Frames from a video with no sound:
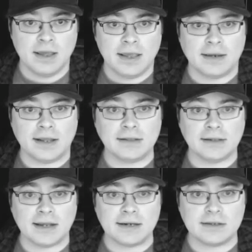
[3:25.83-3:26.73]
In
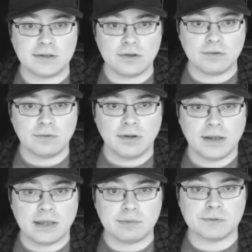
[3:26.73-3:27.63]
1992,
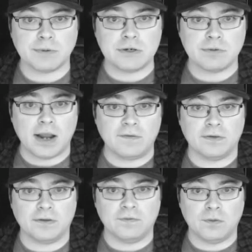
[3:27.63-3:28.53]
he was retried
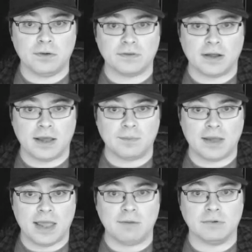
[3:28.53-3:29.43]
for the 4th time
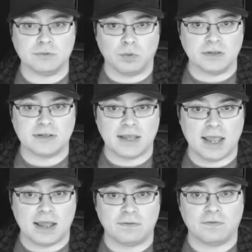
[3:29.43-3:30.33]
and was once
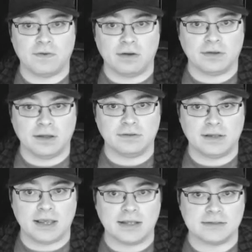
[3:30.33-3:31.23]
again found
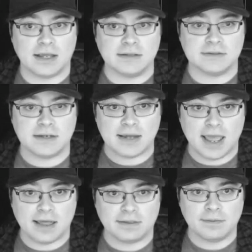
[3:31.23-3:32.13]
guilty and sentenced to
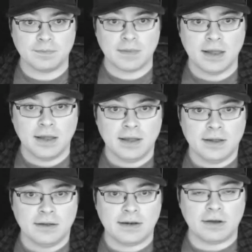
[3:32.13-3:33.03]
death.
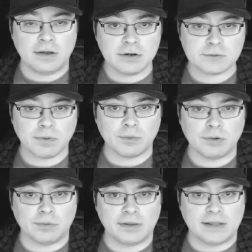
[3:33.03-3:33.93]
Now here's where I'm going
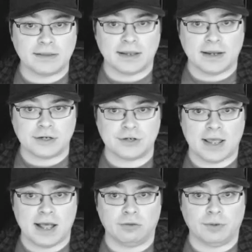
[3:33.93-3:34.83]
to relate the connection to
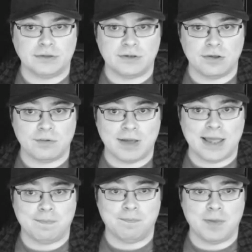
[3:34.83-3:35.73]
Halloween 2,
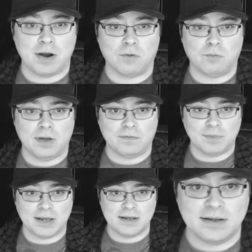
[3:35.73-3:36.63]
and bear with
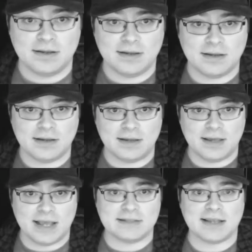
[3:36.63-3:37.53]
me,
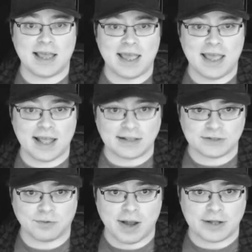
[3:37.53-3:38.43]
it's a
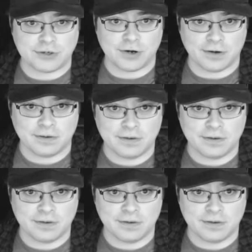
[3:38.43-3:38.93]
head-scratcher.